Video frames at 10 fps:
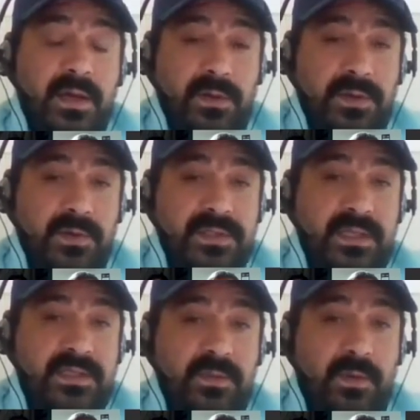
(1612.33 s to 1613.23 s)
whether it's
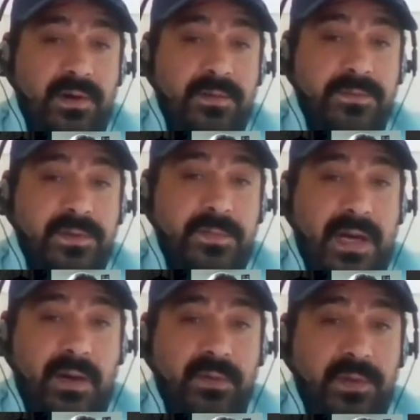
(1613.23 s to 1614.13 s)
easy water, free
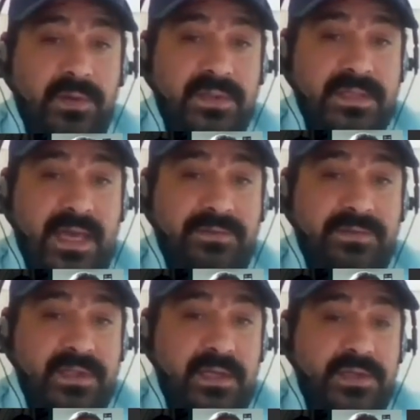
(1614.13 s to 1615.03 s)
power, whether it's
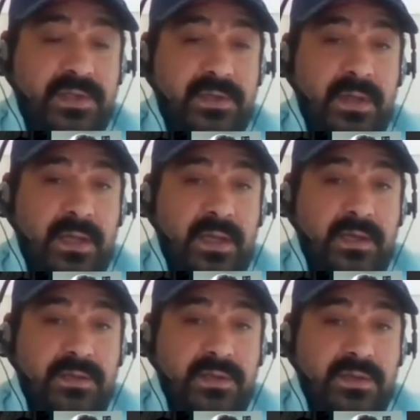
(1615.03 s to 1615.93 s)
cavitation
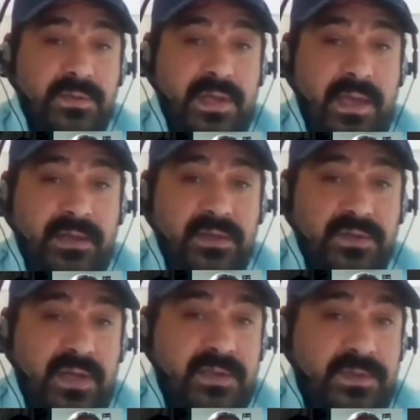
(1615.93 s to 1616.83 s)
to create the
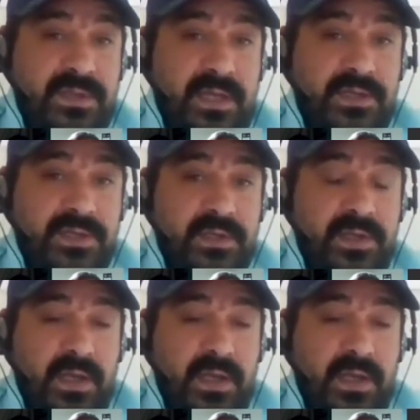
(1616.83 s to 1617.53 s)
transmutation.